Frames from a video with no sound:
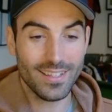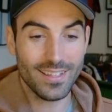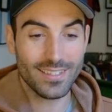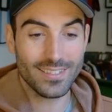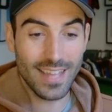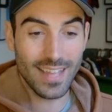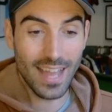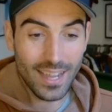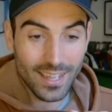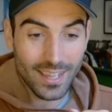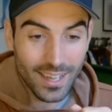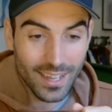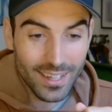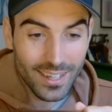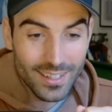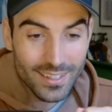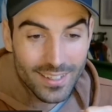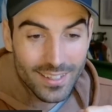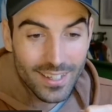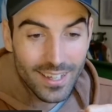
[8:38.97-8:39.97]

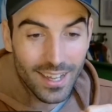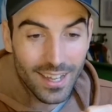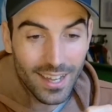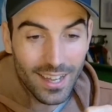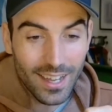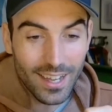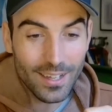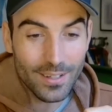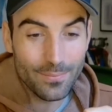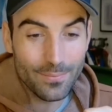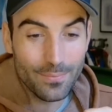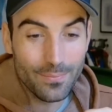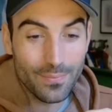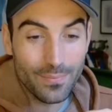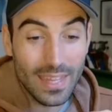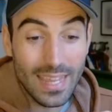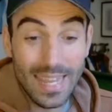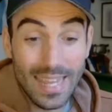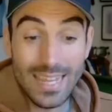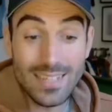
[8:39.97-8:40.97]
Saka
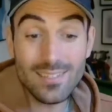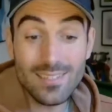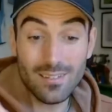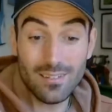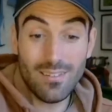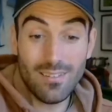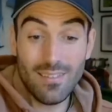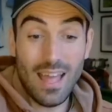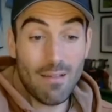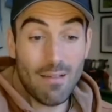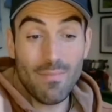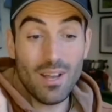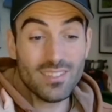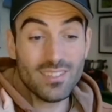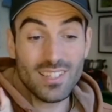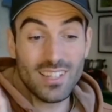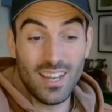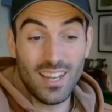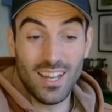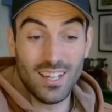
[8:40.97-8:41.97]
isn't that
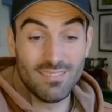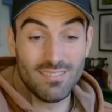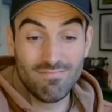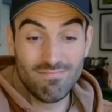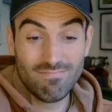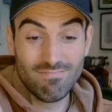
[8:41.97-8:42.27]
muscular.